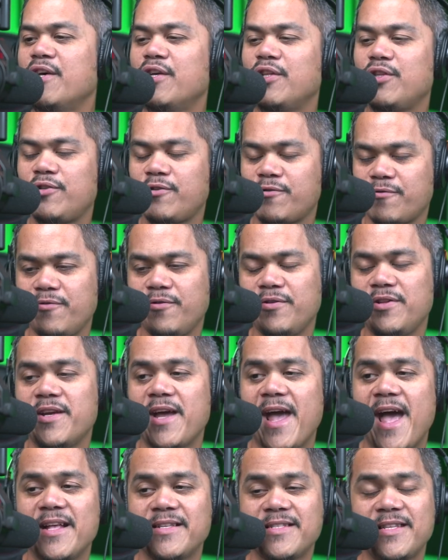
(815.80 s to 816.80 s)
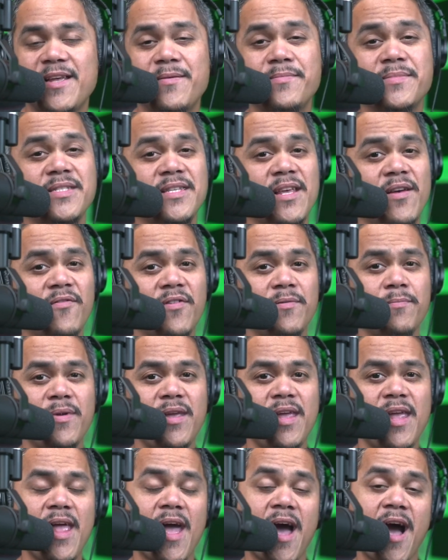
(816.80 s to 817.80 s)
through the
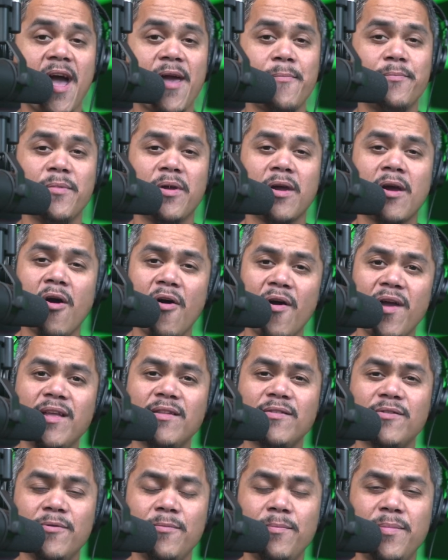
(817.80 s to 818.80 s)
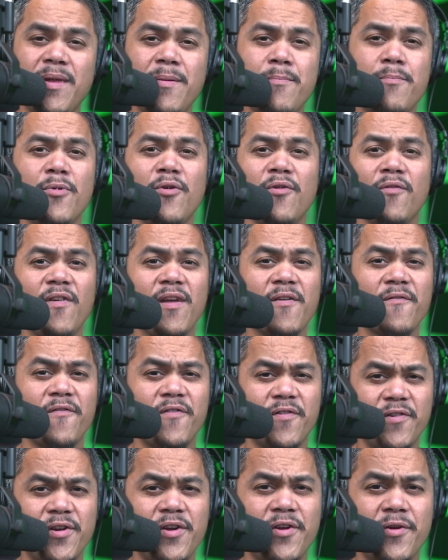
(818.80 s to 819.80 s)
SM7B? I'm going to be moving
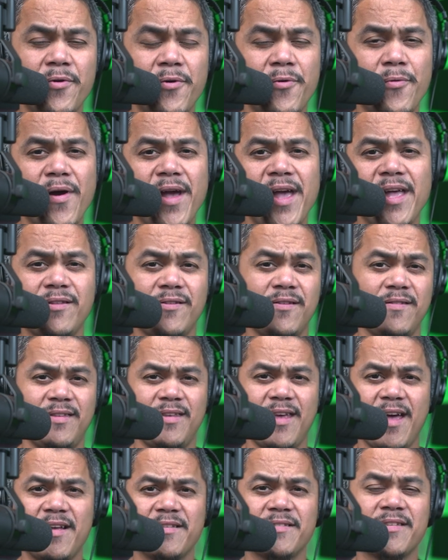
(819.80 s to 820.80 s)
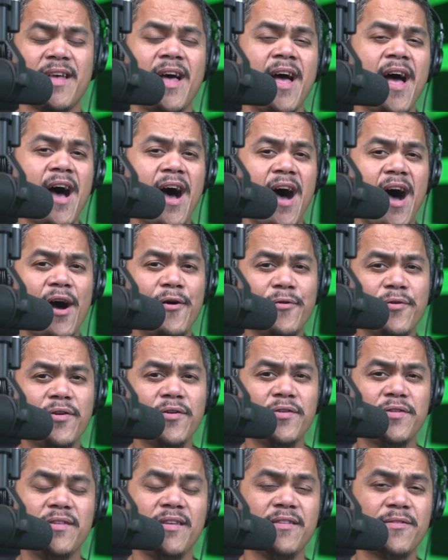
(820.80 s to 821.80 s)
further away to test how
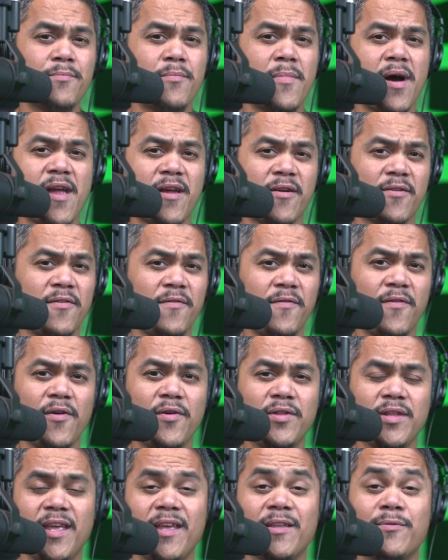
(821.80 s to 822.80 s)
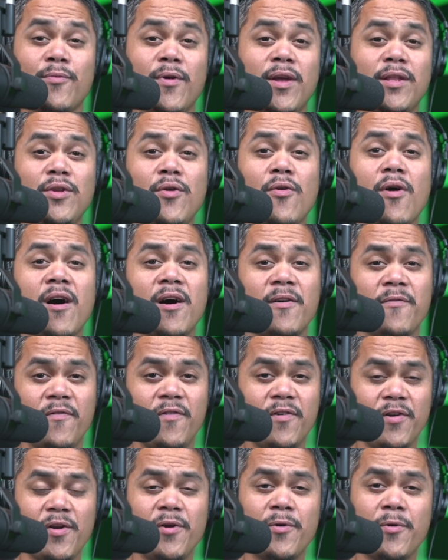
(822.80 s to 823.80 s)
good this microphone is when you are
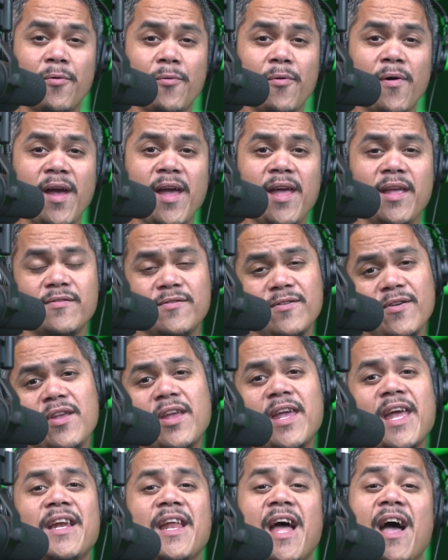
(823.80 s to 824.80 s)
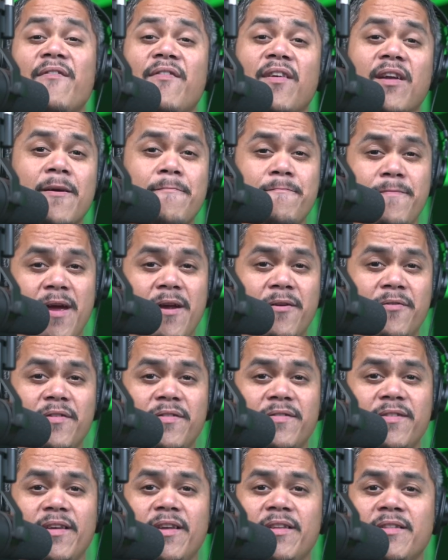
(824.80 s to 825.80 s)
further away, so you can have a
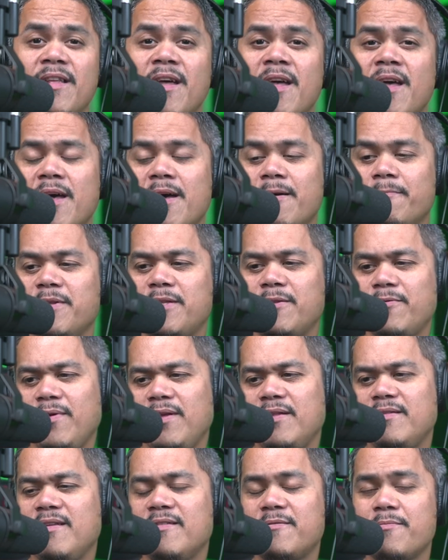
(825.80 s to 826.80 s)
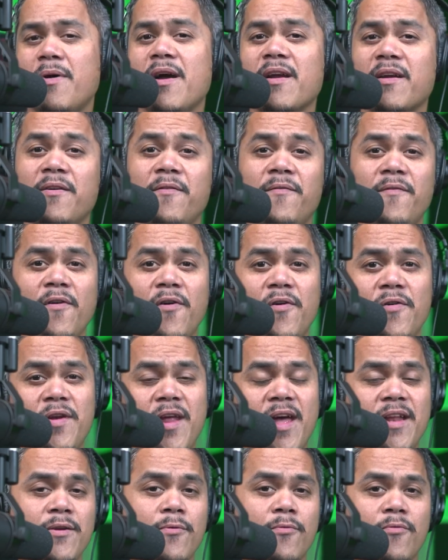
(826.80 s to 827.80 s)
comparison between this microphone
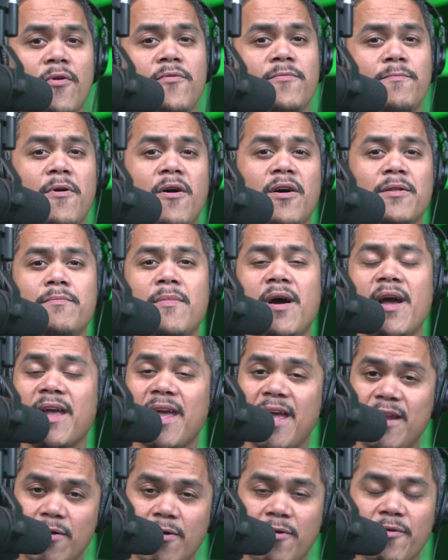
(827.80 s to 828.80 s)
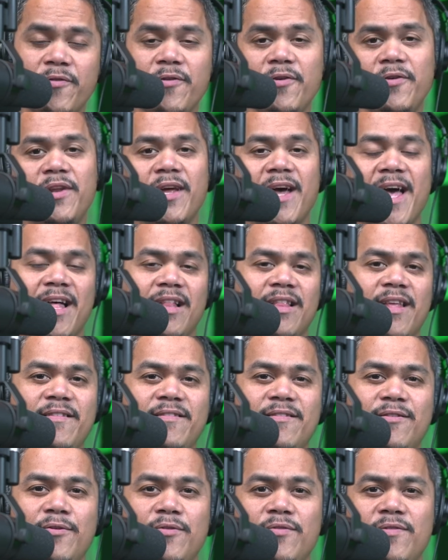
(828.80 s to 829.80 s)
and the Rode Podmic and also the
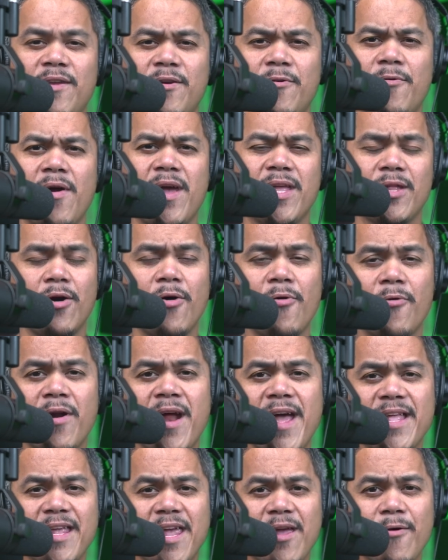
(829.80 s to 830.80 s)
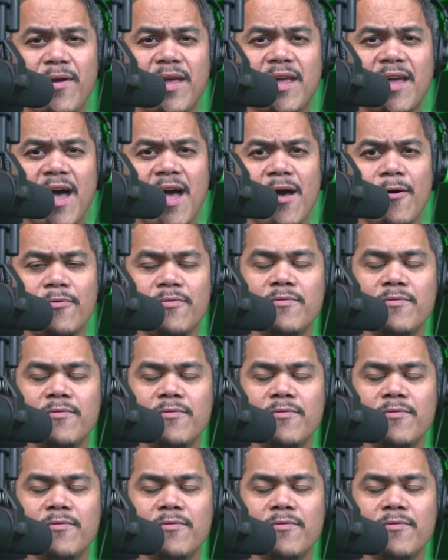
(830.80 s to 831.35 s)
LS-208. Alright, here we go.